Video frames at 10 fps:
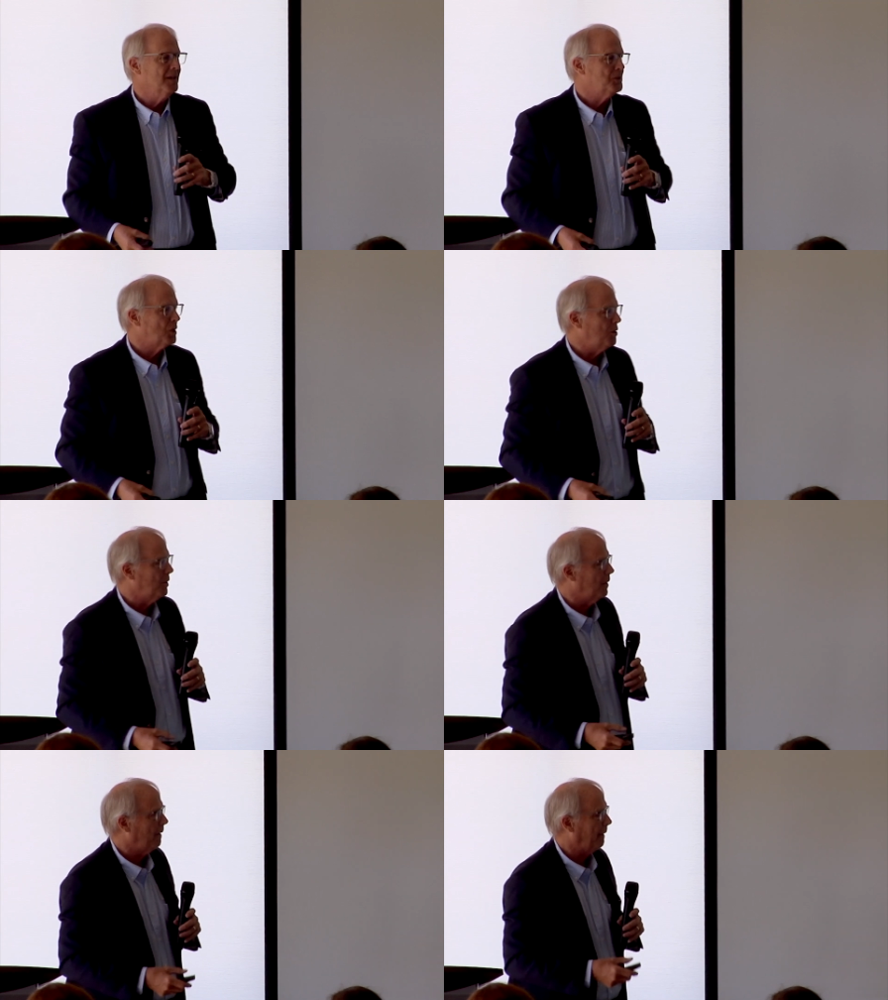
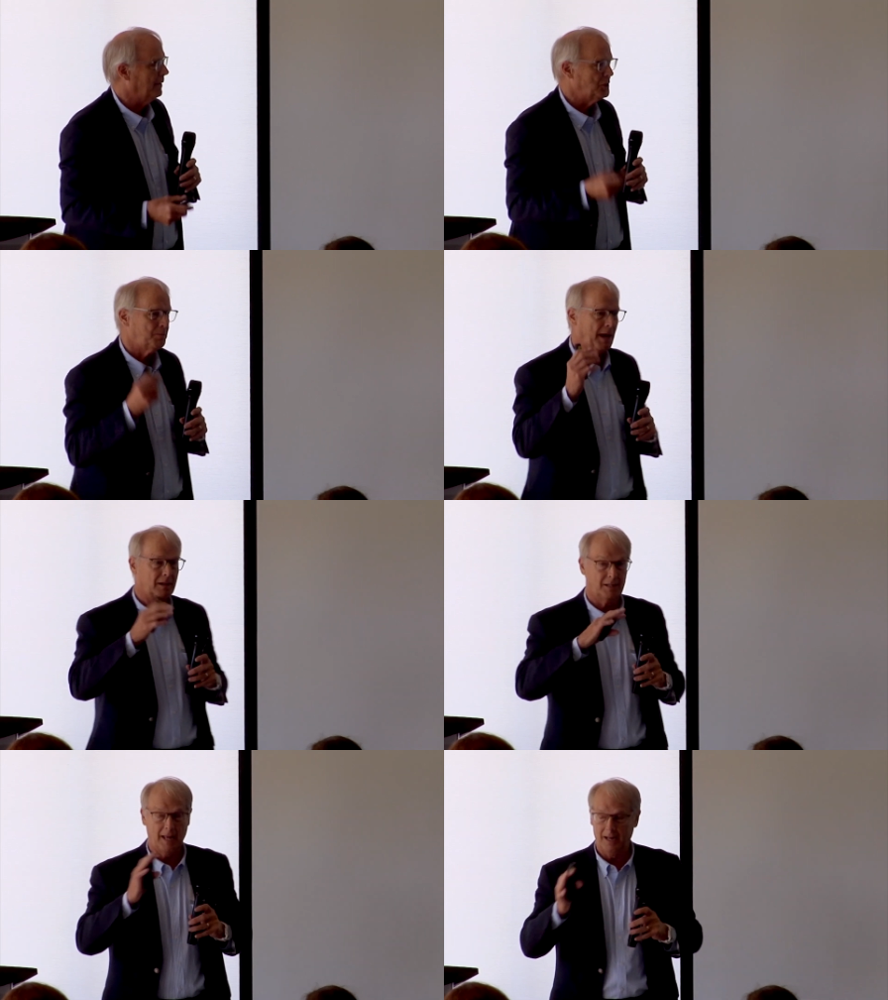So this is back
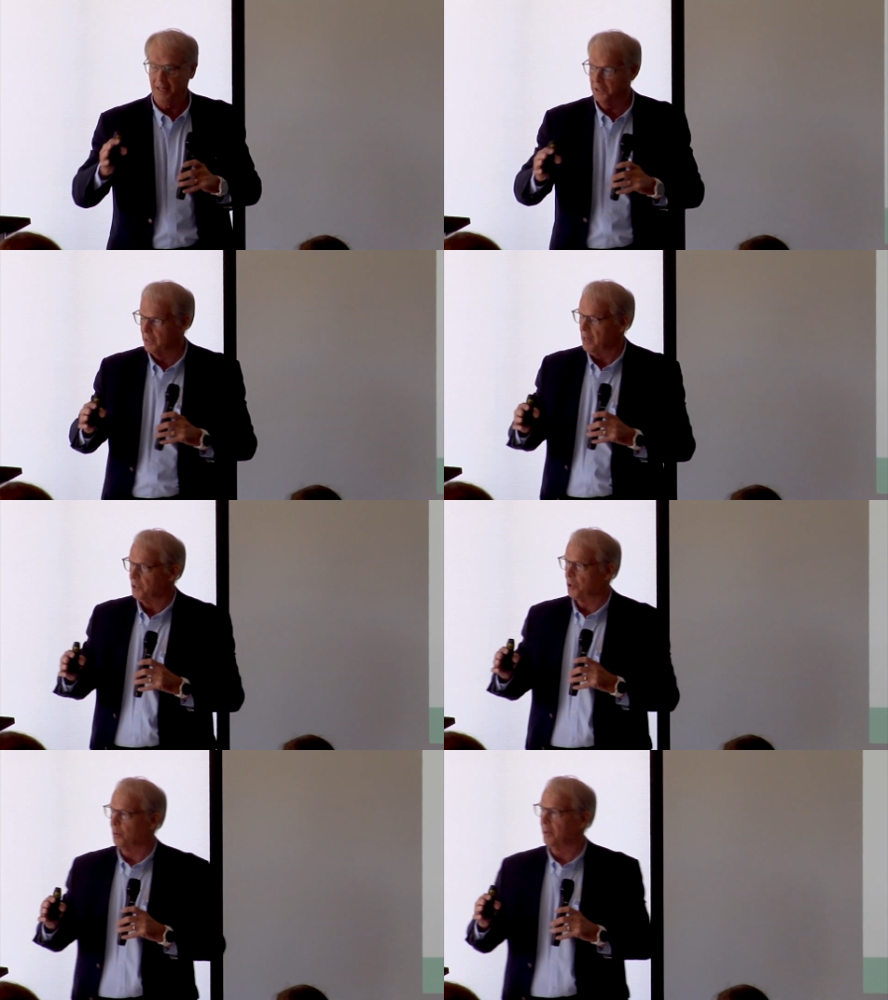in the 80s.
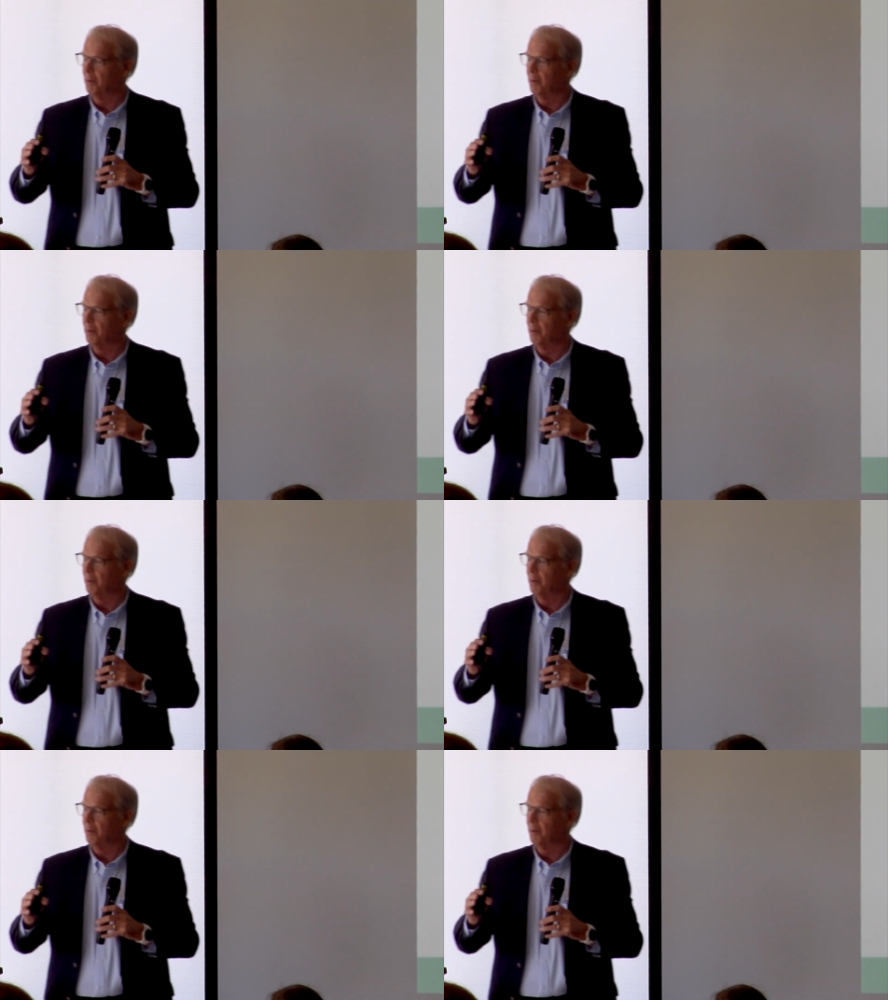So